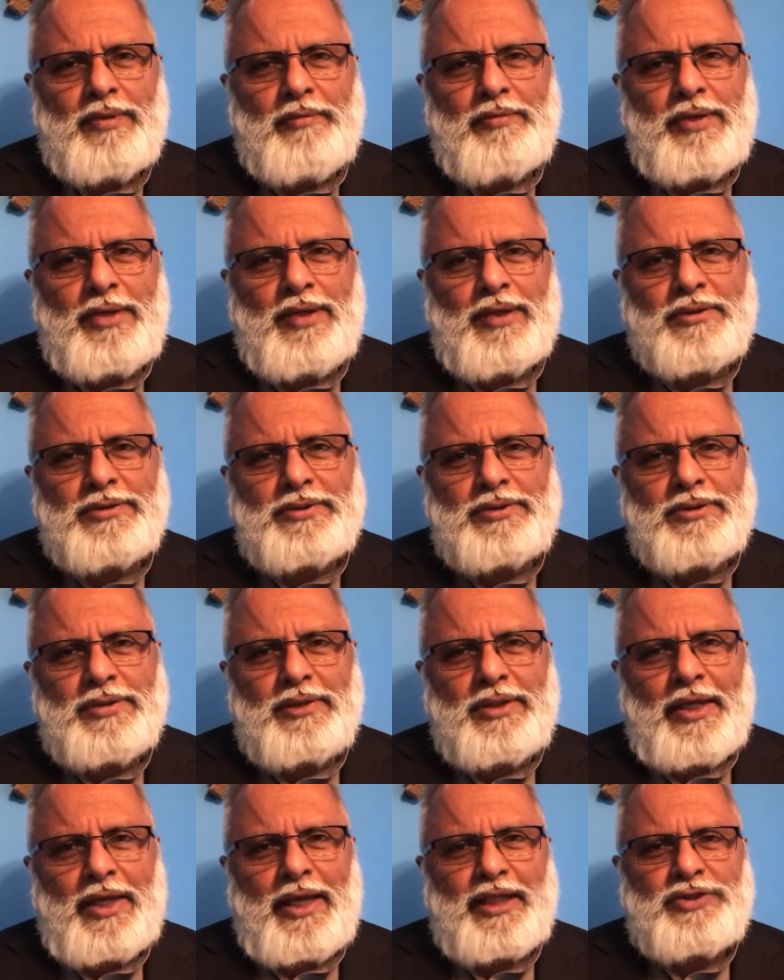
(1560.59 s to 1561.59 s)
Because
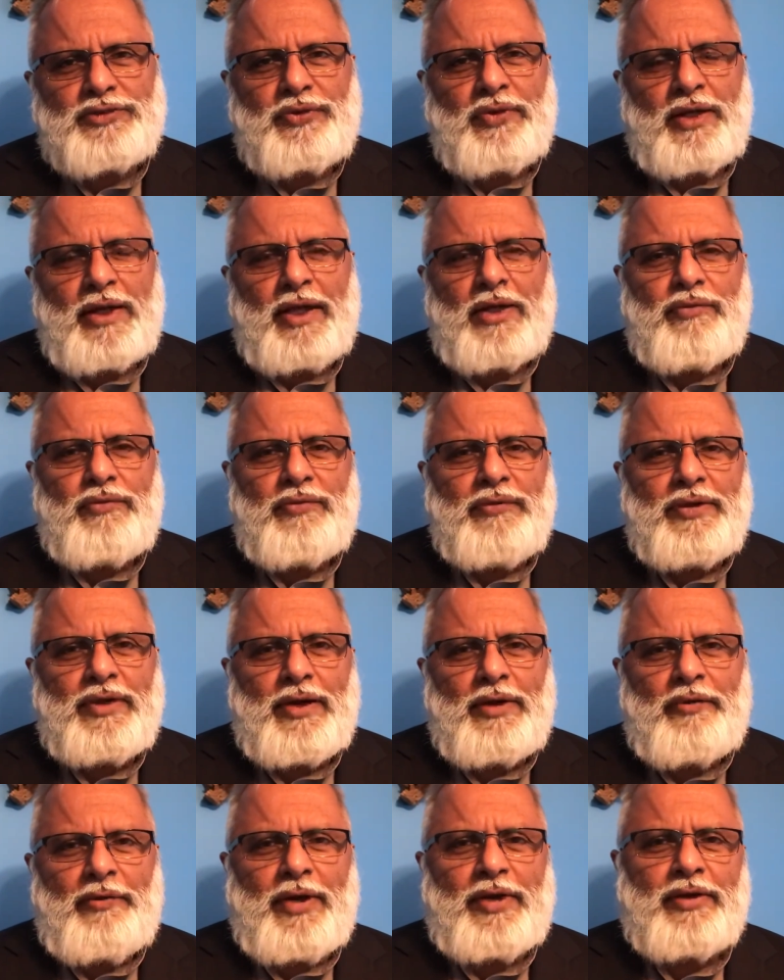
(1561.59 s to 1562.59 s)
Ezra had
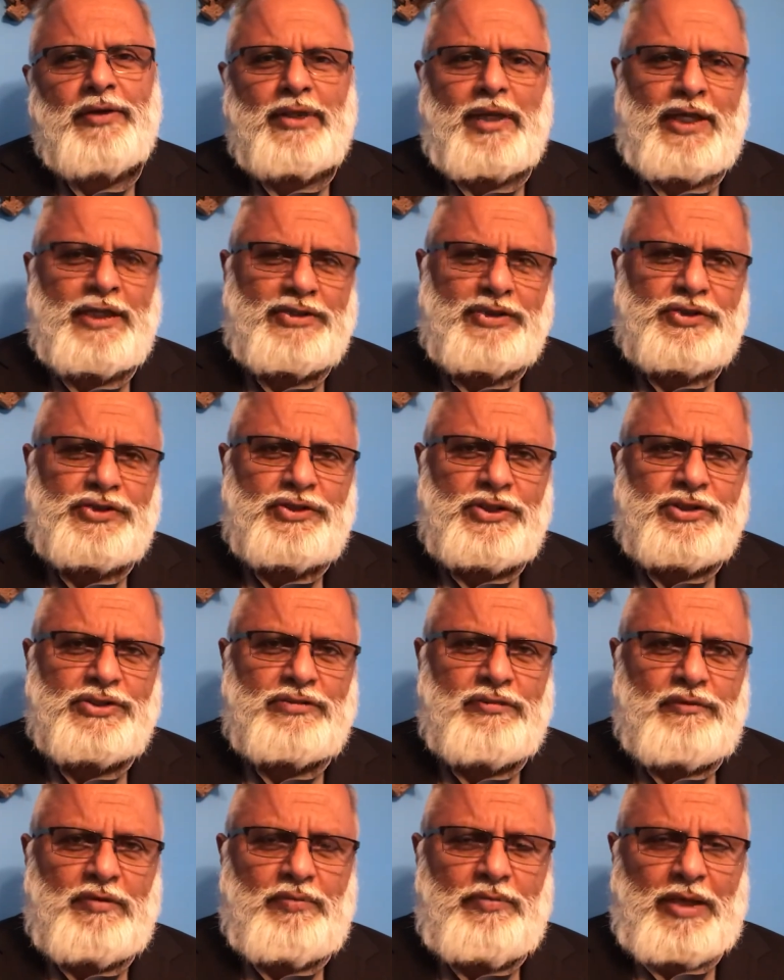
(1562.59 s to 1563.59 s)
uh, recognized the sins
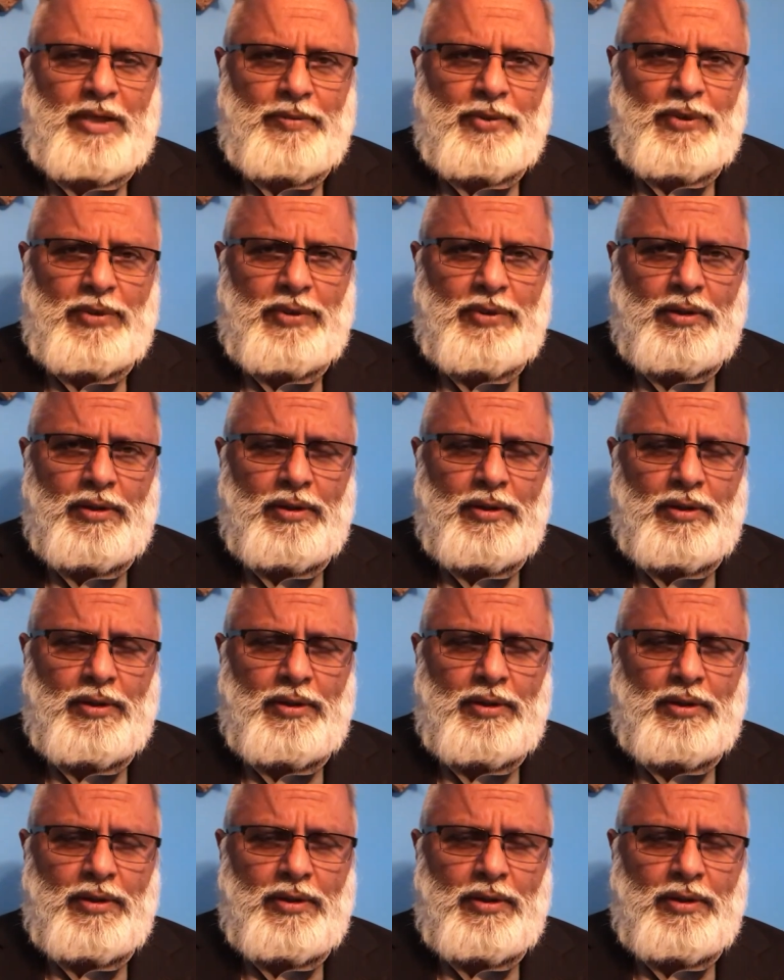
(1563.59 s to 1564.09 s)
of the people,